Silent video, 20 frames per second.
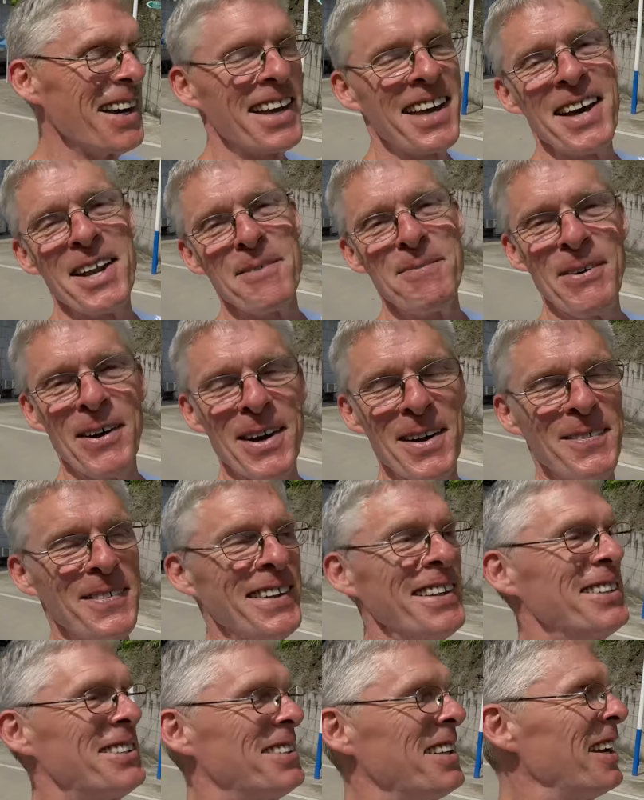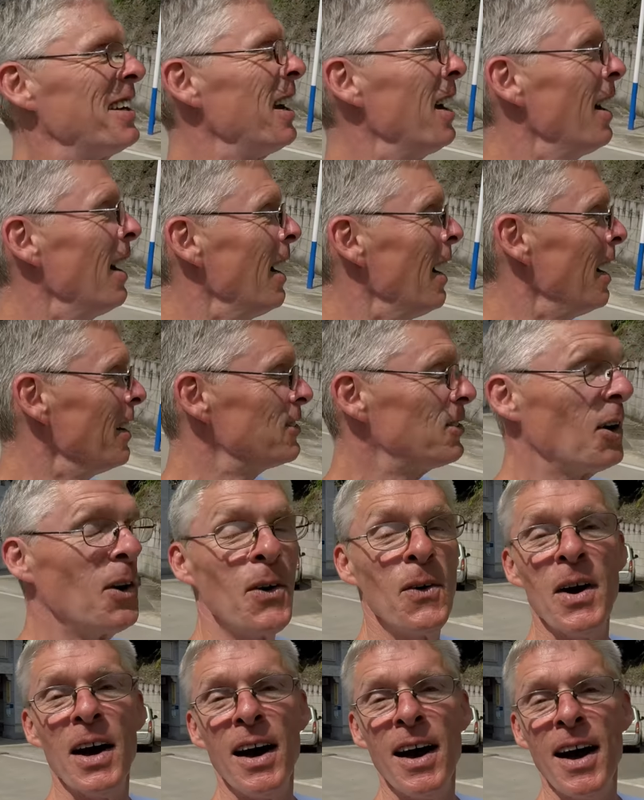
gotta put up with this shit. So